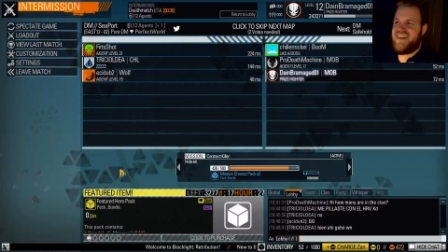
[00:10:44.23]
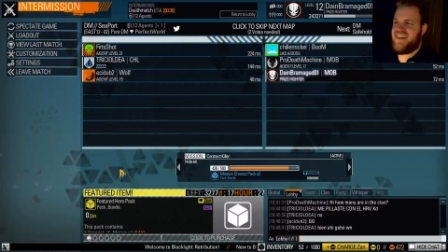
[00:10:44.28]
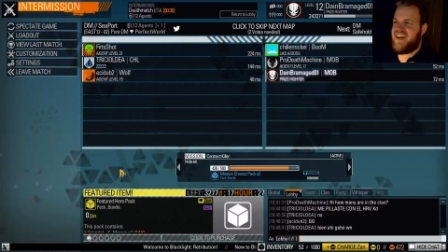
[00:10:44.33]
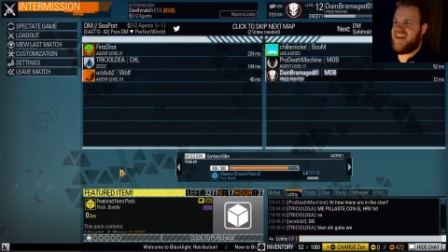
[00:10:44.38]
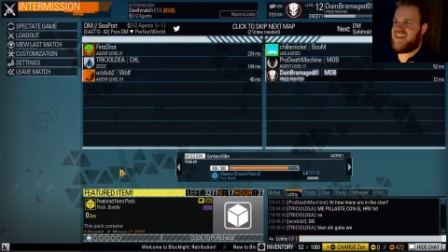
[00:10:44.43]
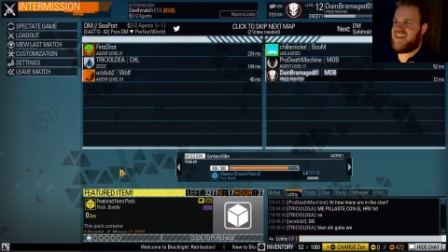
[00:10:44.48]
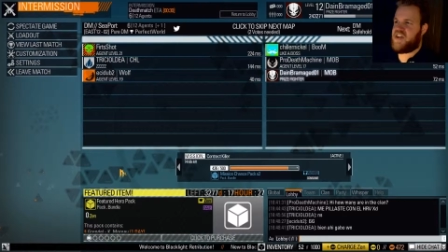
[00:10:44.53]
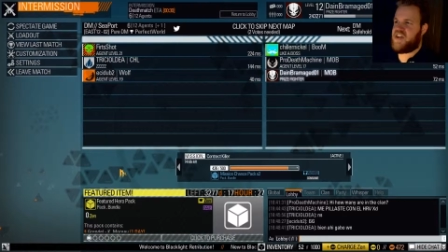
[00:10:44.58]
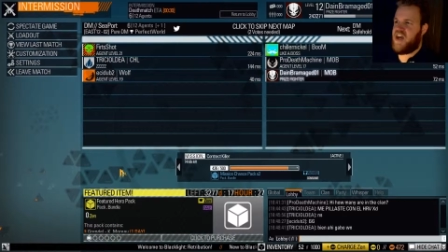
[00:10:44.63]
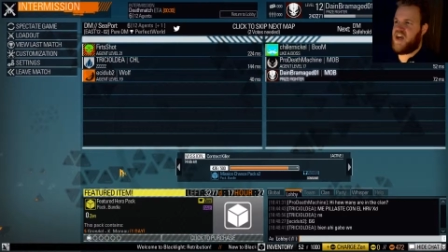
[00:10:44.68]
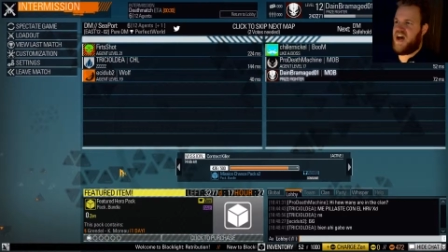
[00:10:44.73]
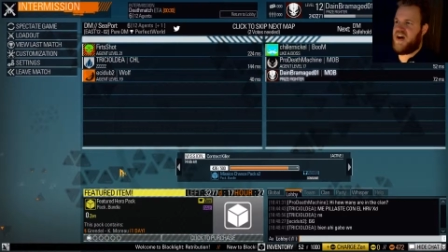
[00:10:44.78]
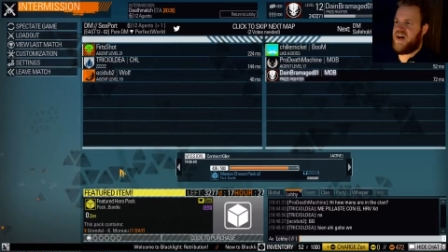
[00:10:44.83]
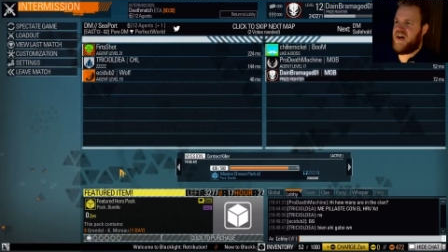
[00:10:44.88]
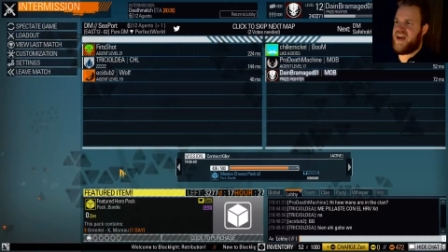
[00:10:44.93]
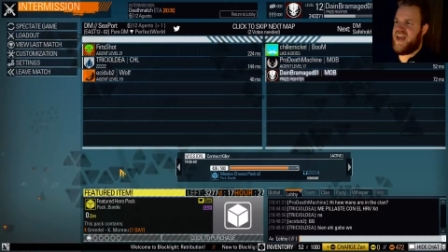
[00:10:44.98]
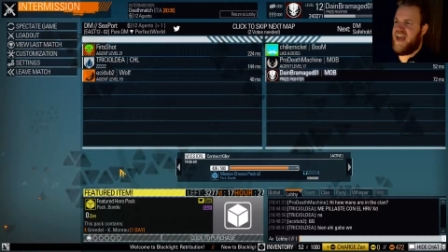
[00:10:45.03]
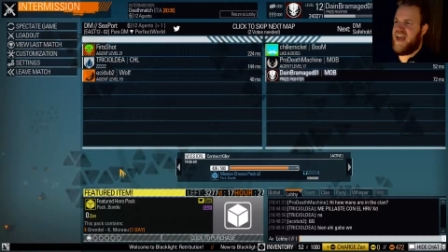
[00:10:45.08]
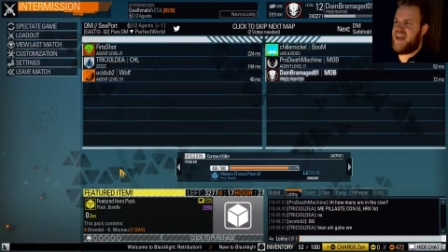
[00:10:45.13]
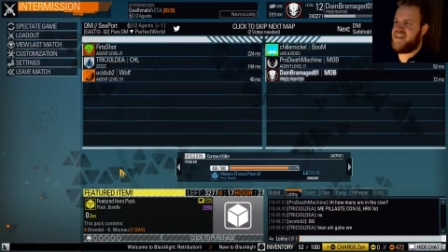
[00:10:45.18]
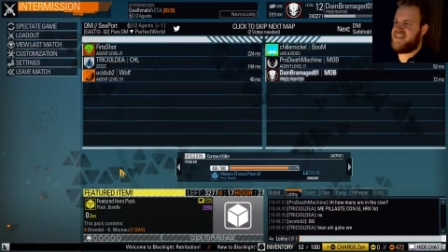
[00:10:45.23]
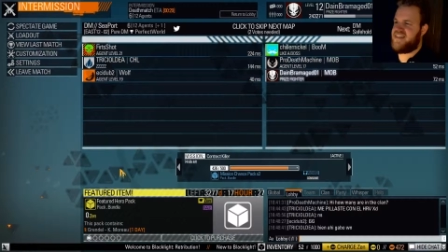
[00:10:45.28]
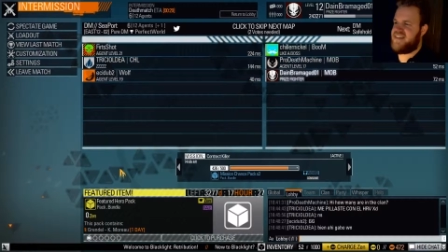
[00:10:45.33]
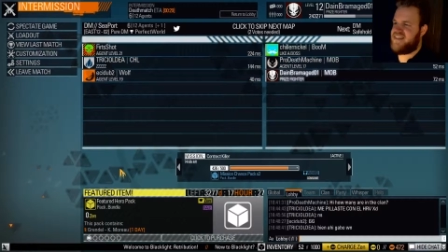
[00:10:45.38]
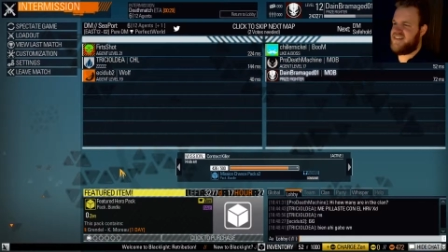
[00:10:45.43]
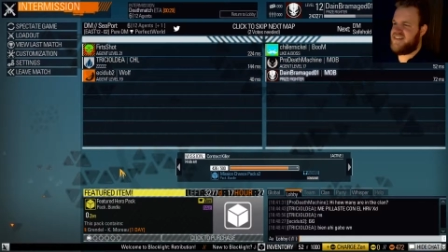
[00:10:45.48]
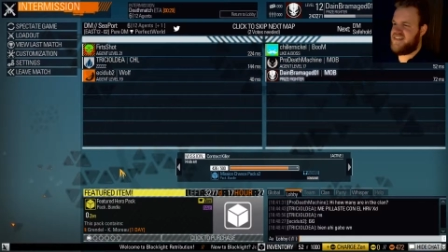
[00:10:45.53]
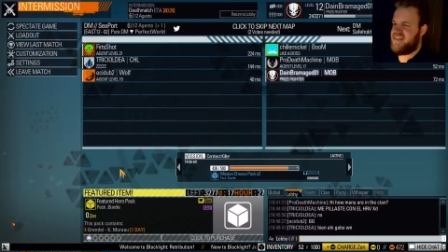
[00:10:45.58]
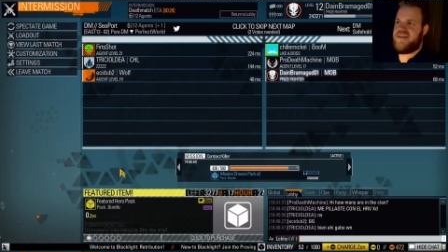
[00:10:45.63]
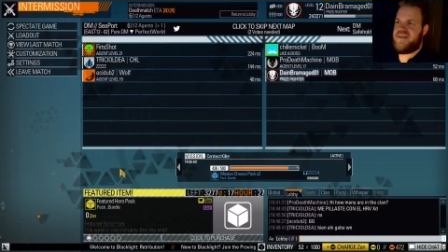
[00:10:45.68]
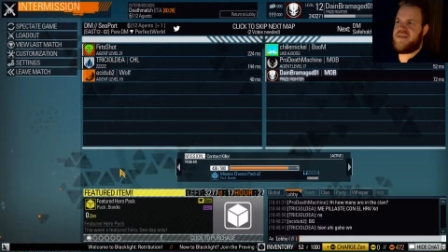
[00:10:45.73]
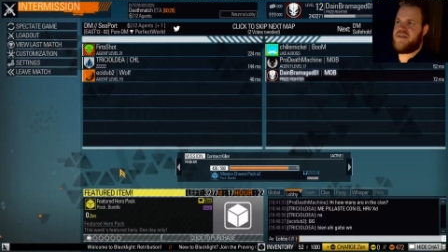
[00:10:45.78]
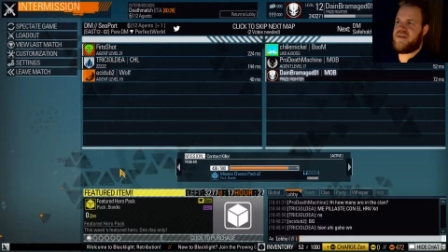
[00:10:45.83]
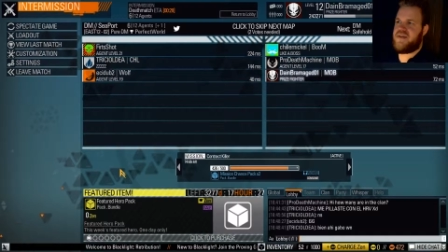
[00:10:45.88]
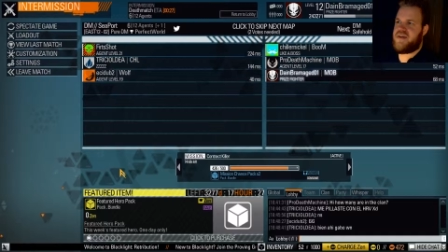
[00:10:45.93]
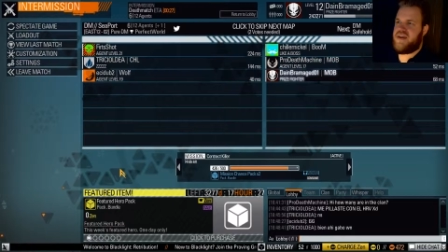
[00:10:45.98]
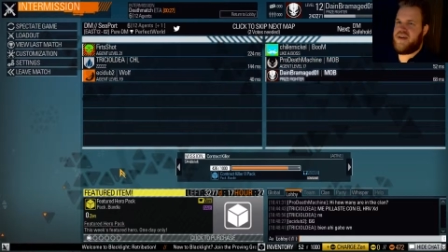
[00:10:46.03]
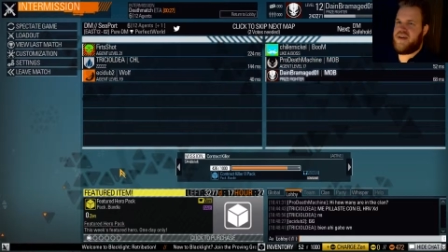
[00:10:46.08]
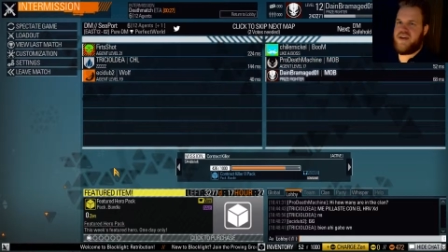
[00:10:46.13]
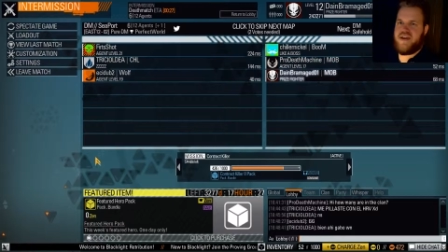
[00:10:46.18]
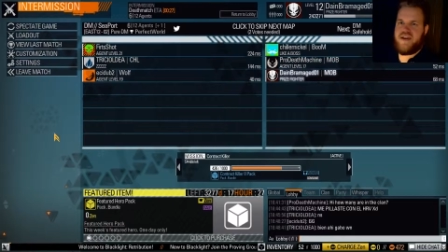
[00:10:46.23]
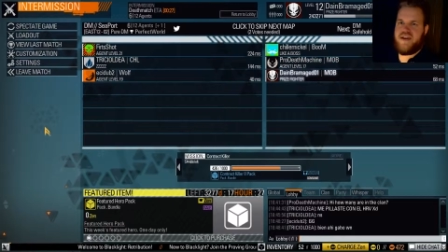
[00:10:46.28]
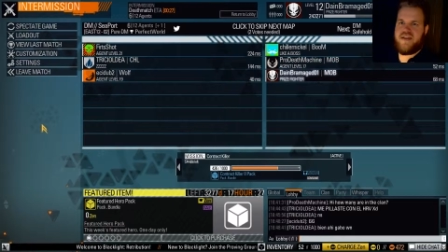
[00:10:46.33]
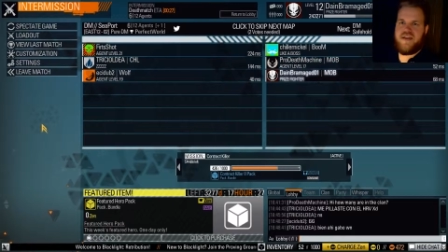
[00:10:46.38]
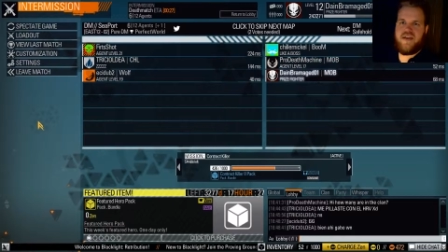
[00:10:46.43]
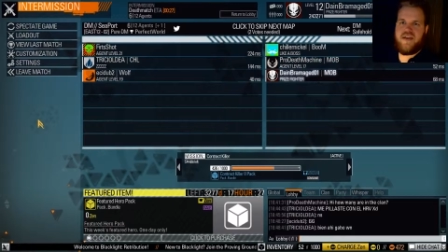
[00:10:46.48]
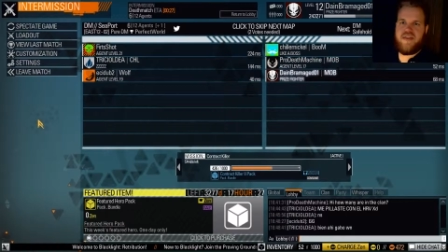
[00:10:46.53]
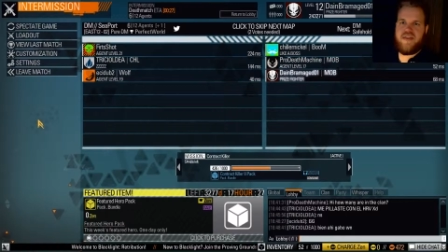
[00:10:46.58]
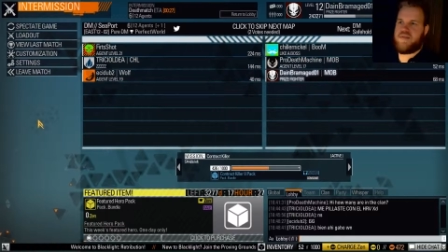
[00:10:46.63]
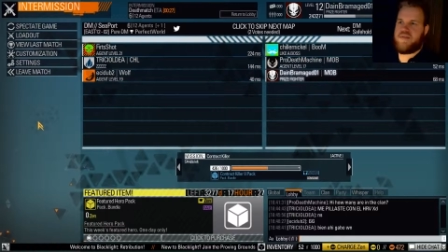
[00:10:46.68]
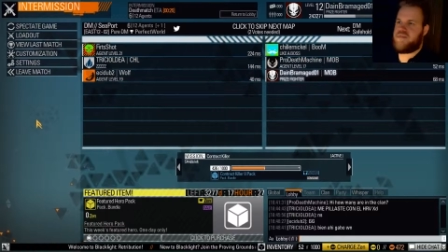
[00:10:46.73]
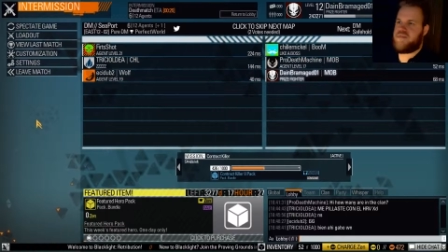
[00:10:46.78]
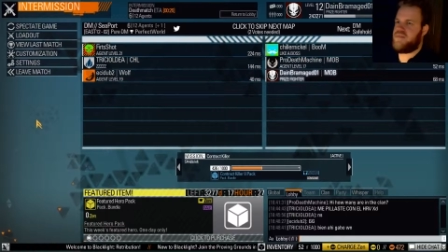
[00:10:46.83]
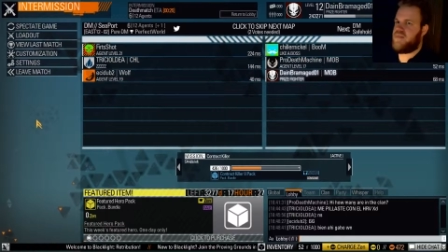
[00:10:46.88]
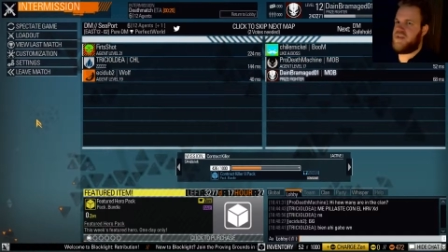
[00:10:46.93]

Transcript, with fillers: Let's go again. Okay, now then,